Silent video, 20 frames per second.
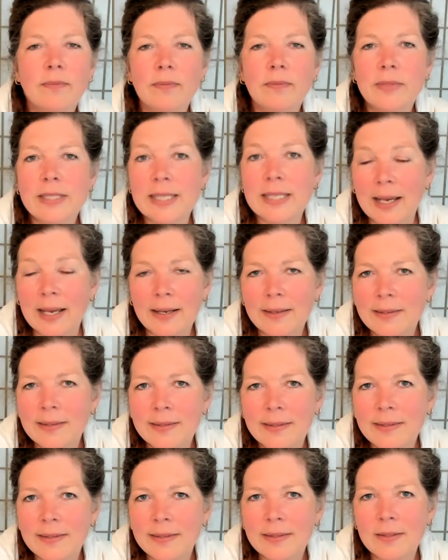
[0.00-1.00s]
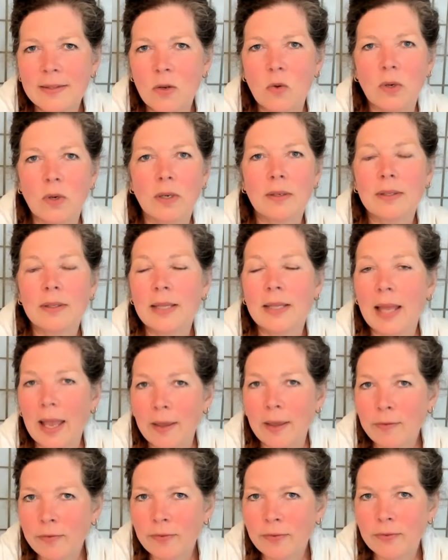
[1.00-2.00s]
decks or
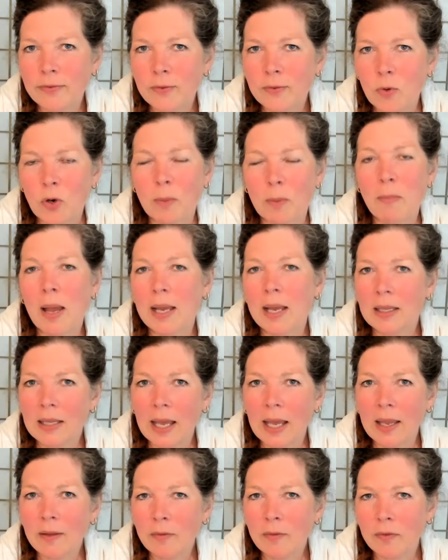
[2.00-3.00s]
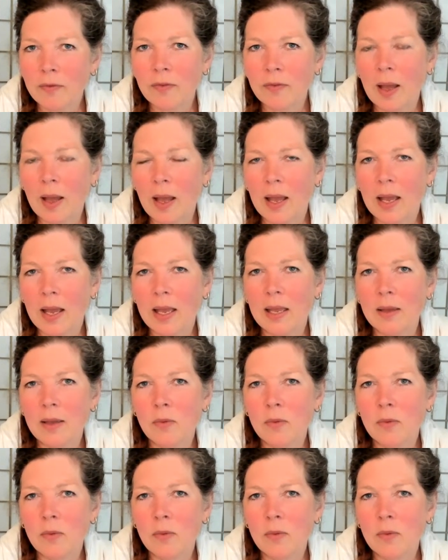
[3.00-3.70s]
life or my life, I